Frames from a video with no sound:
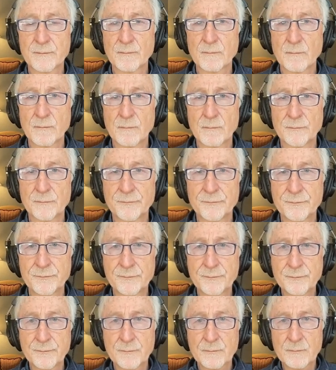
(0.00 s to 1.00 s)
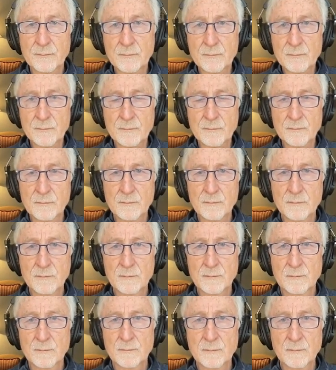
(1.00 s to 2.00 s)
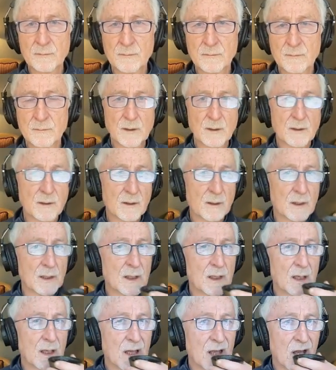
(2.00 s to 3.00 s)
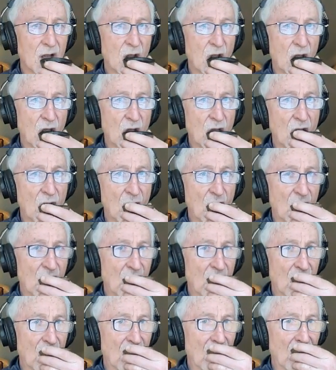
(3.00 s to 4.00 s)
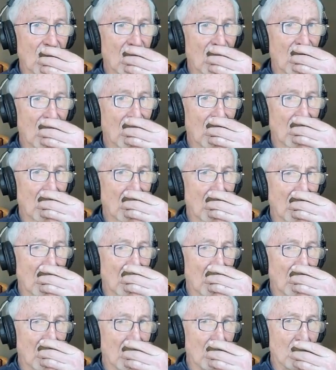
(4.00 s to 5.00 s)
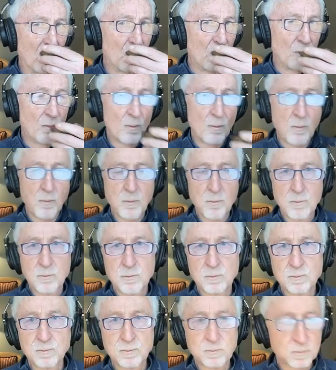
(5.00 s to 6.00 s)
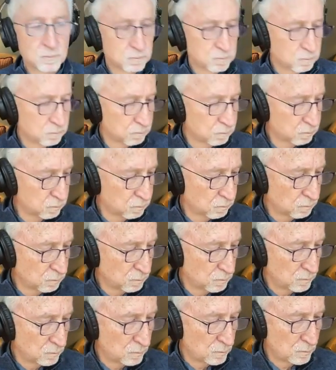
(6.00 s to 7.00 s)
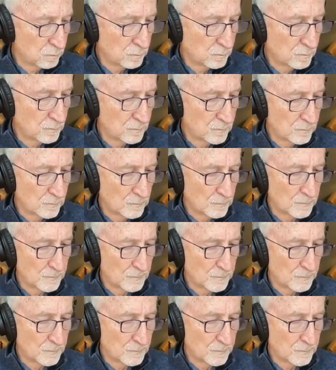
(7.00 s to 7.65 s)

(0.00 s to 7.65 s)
[no speech]